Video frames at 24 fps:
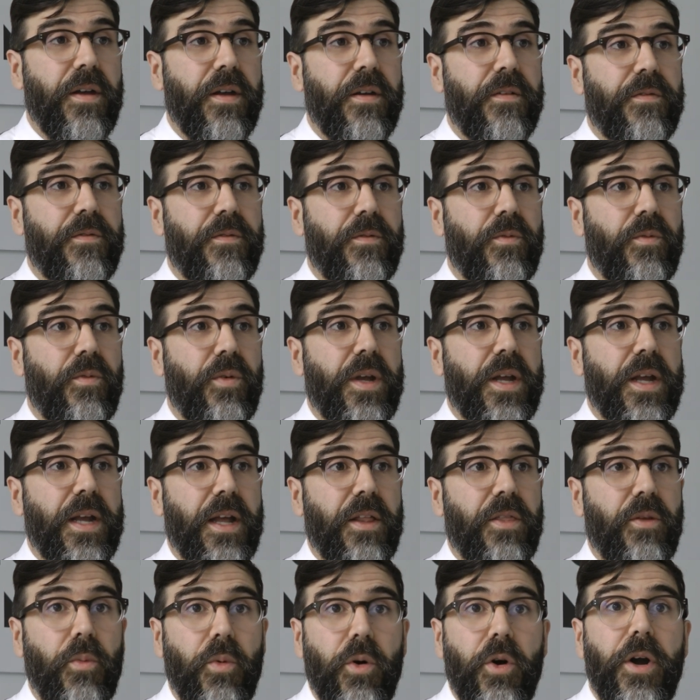if we can
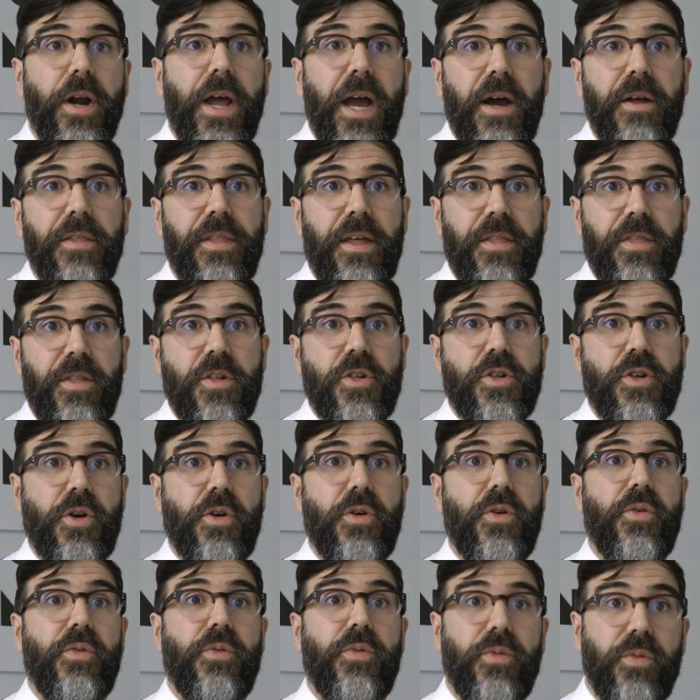get the word out that the
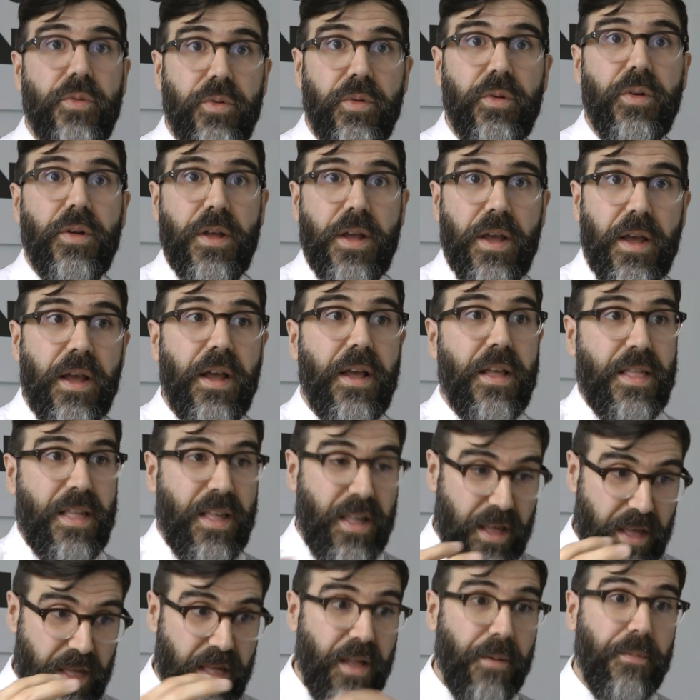show
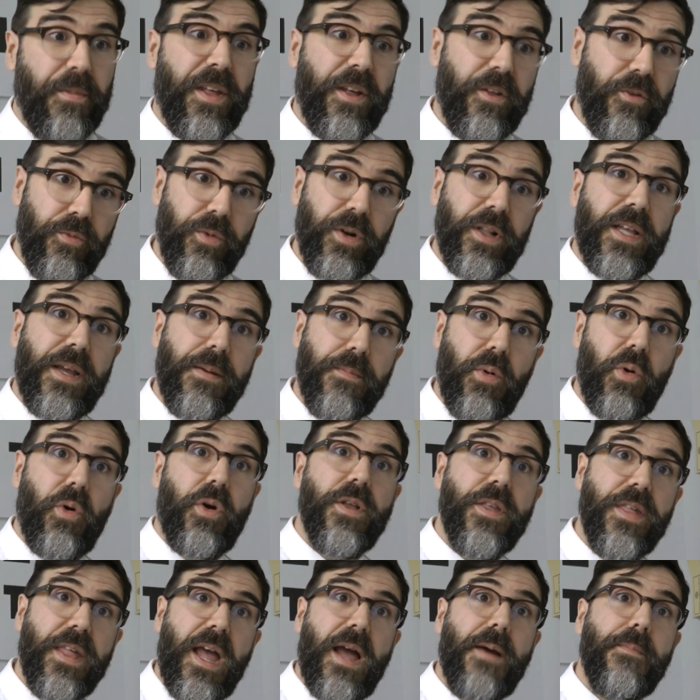is something's really
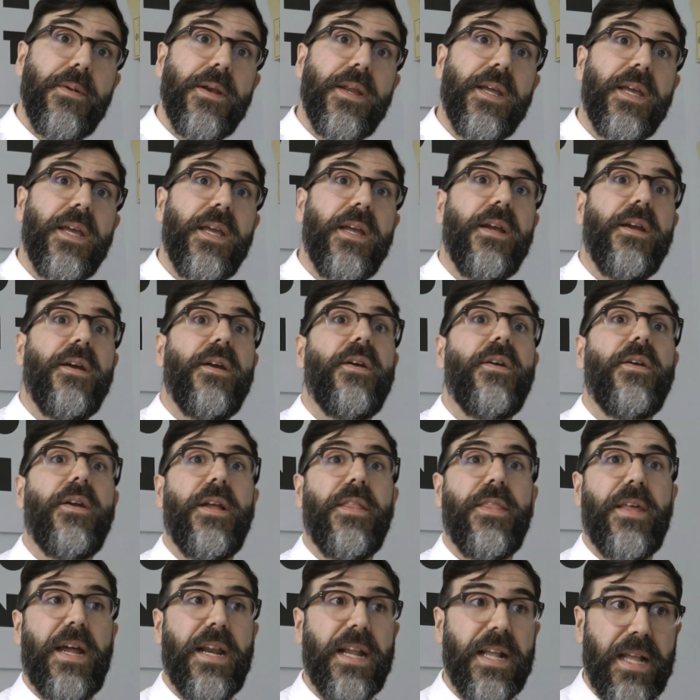important's happening here
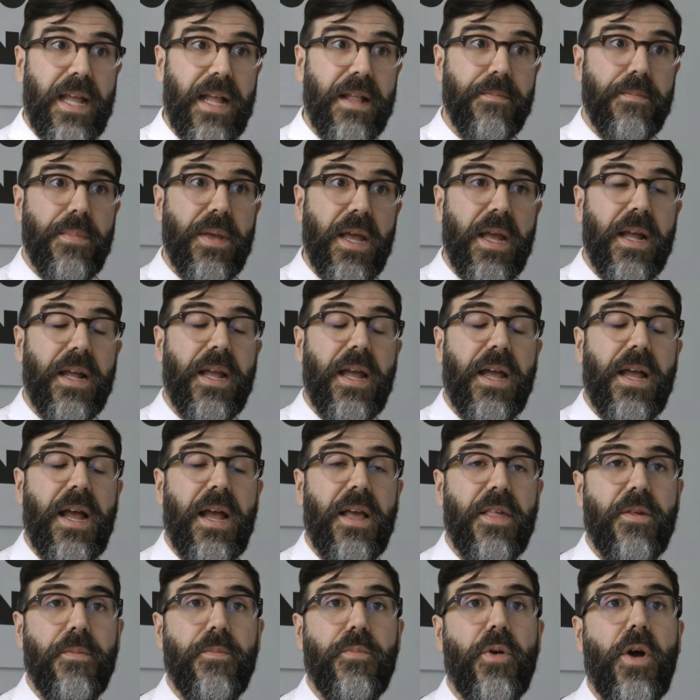and that it get it
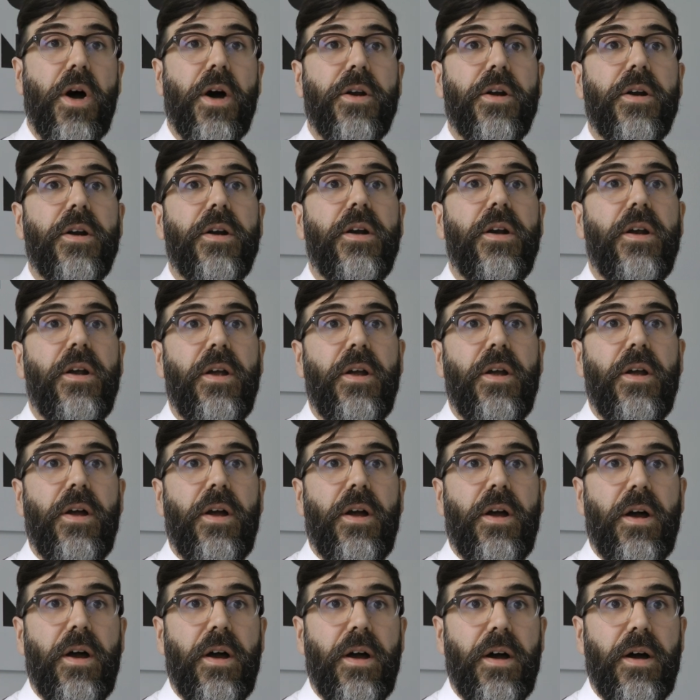has a broader
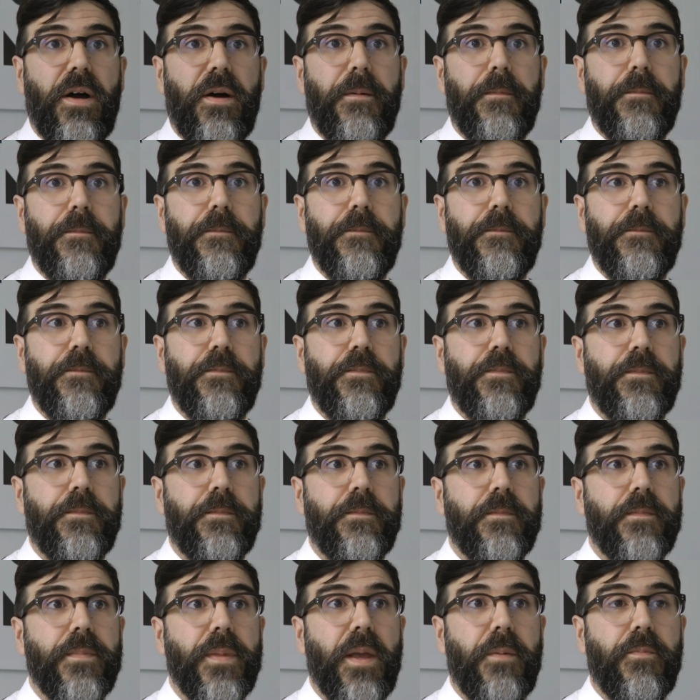um,
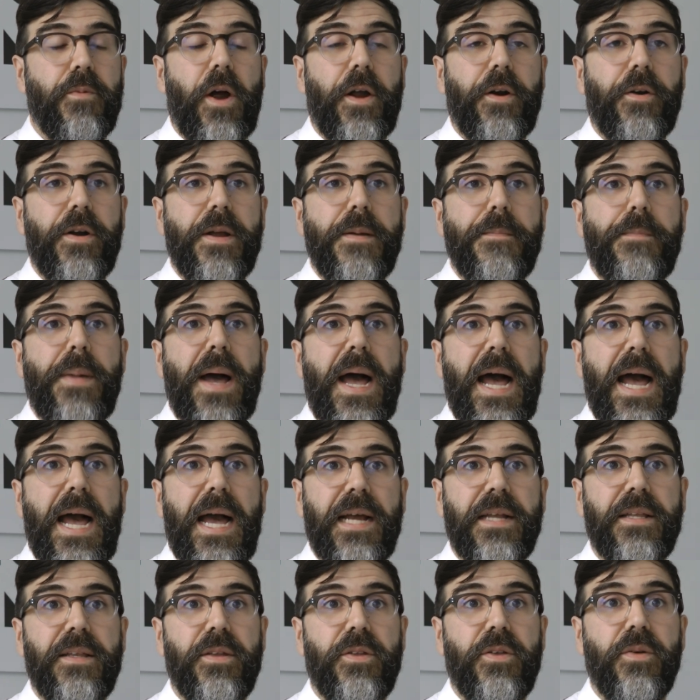a broader
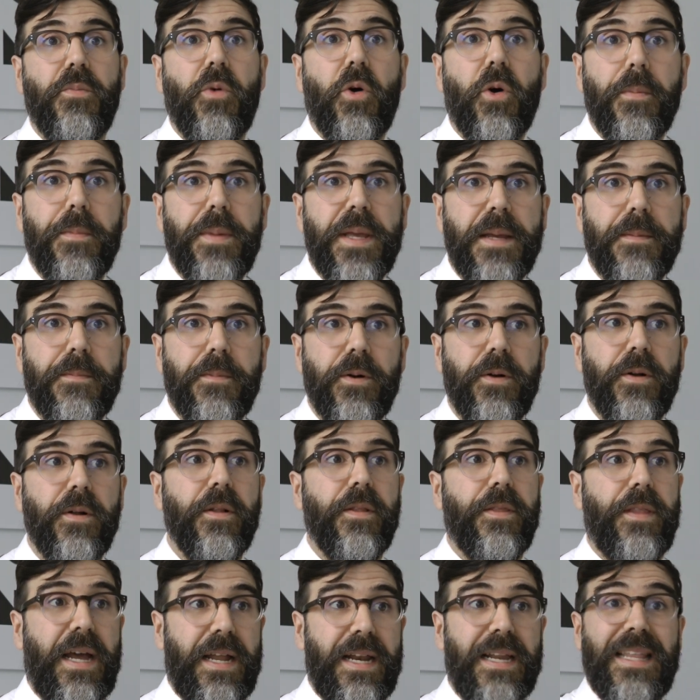impact to more
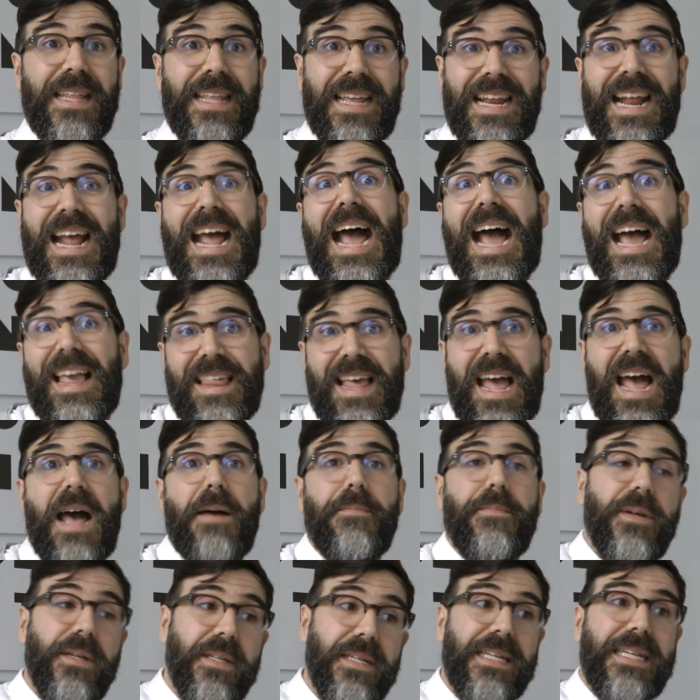people that it has
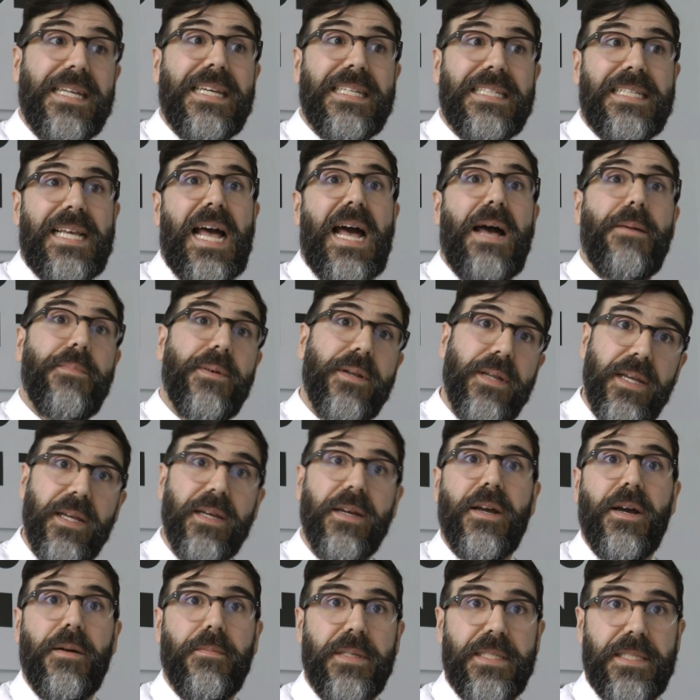happened, it is
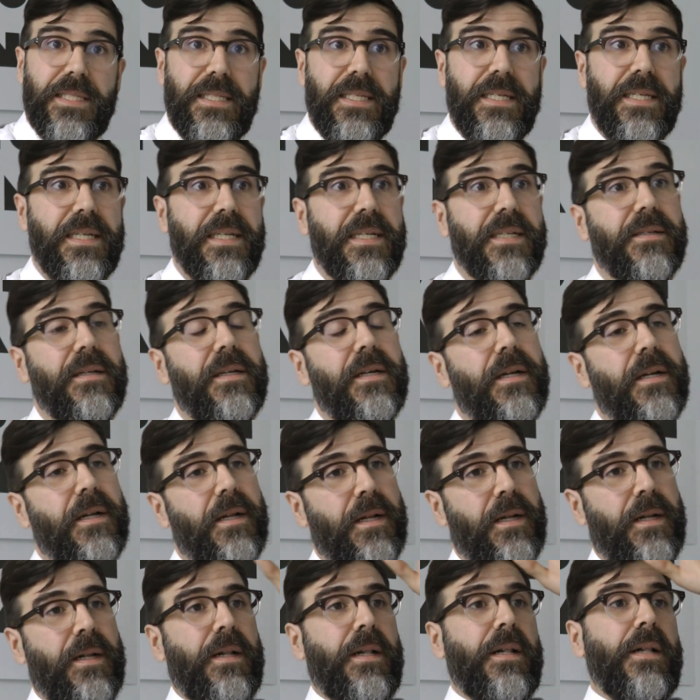happening, come and see it.
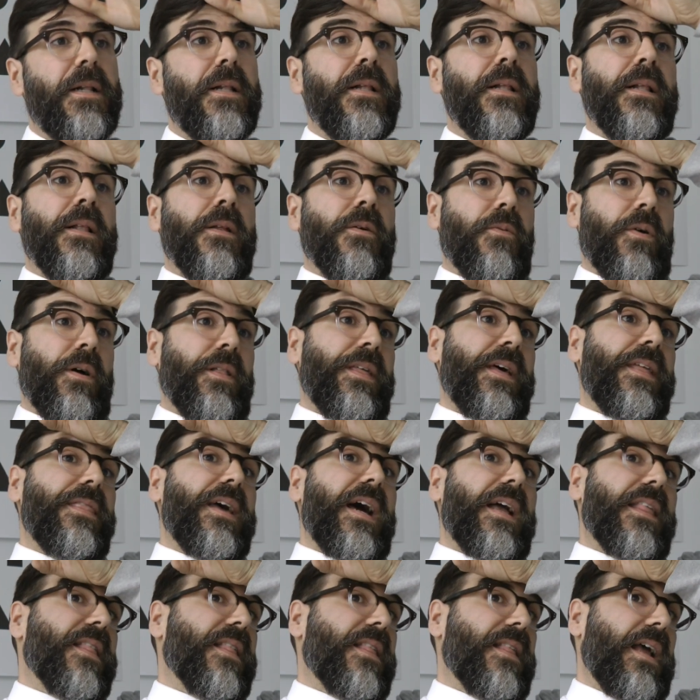Well, then
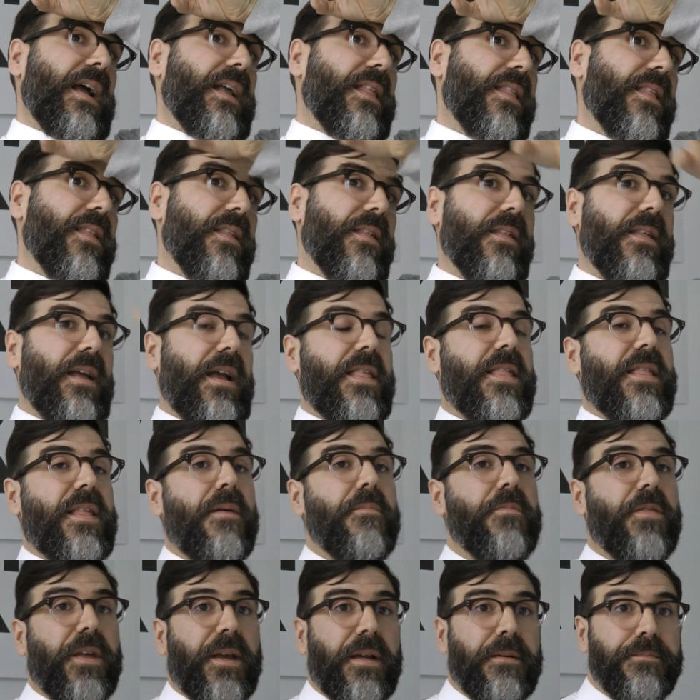that's that's that's
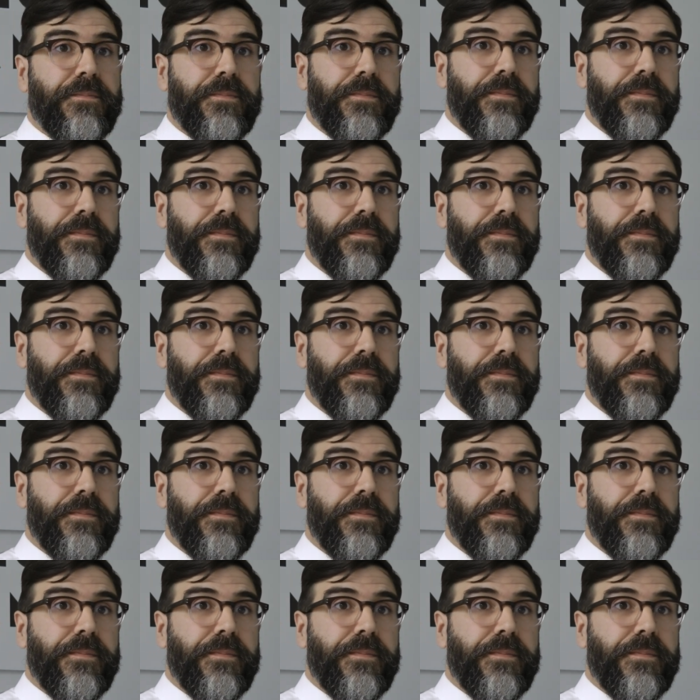something.